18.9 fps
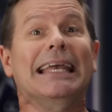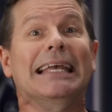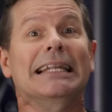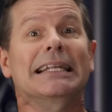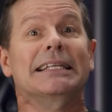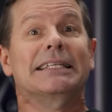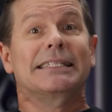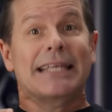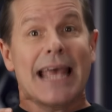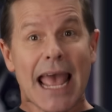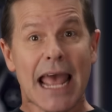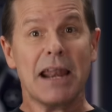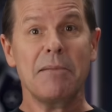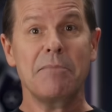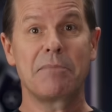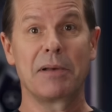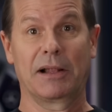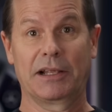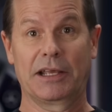In
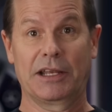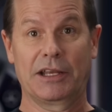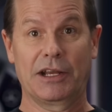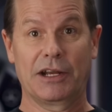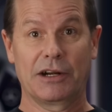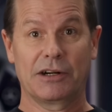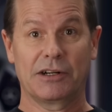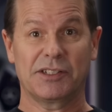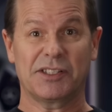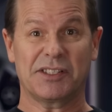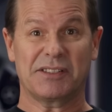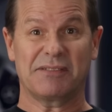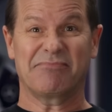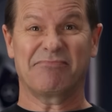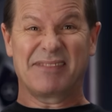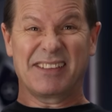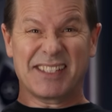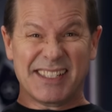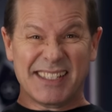10 billion years,
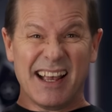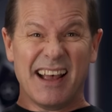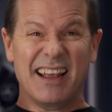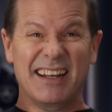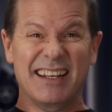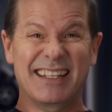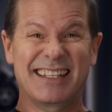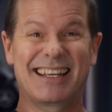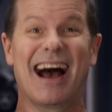the sun